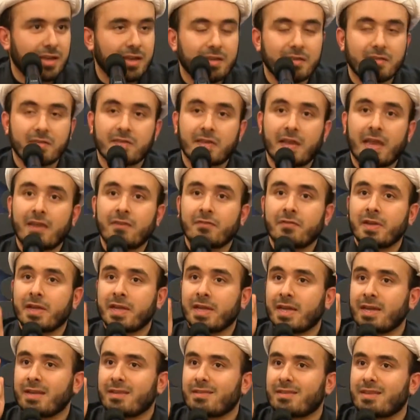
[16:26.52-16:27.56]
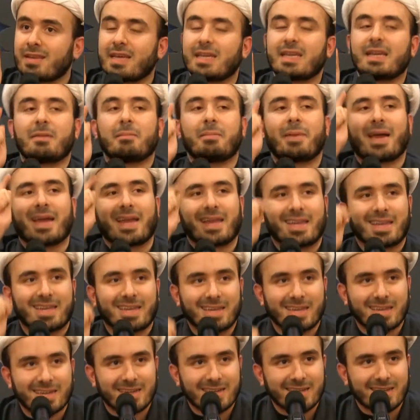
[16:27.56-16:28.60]
Saving it in a
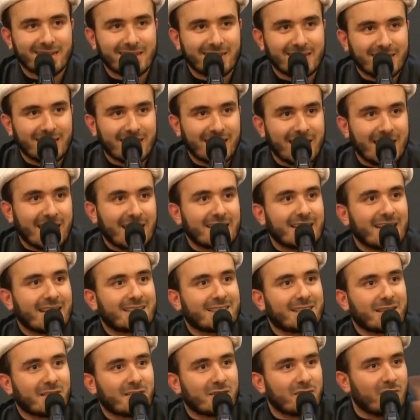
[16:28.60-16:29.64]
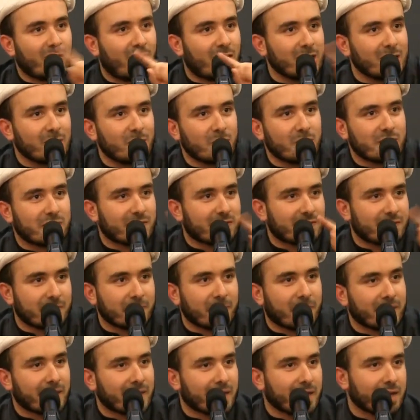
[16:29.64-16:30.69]
bank that does not lose its
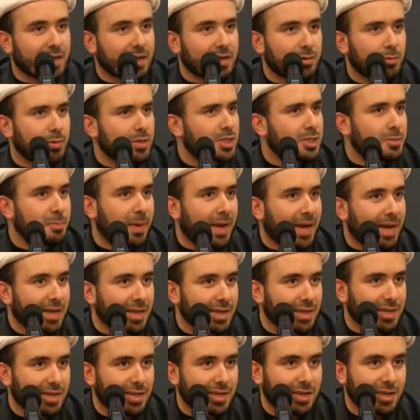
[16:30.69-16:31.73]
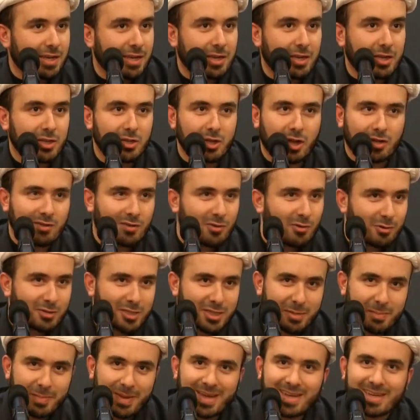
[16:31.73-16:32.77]
money. Which bank? Not
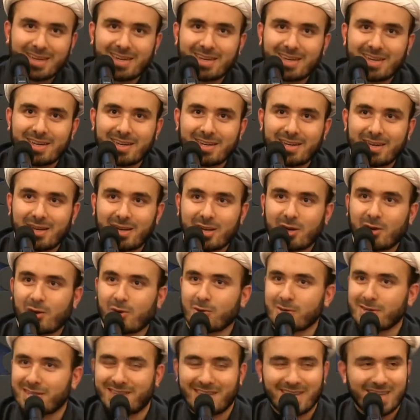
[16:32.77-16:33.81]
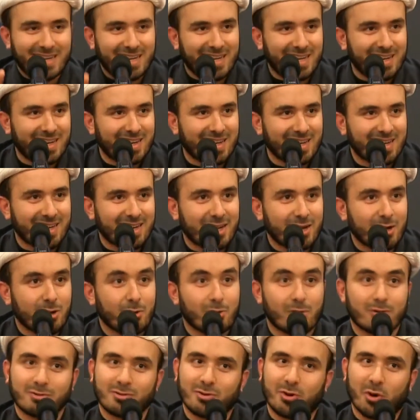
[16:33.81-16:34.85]
Scotia Bank, or TD,
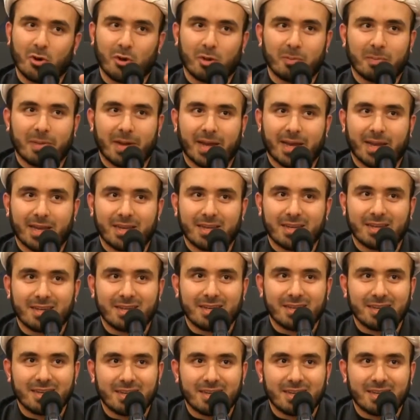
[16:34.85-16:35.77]
or Royal Bank.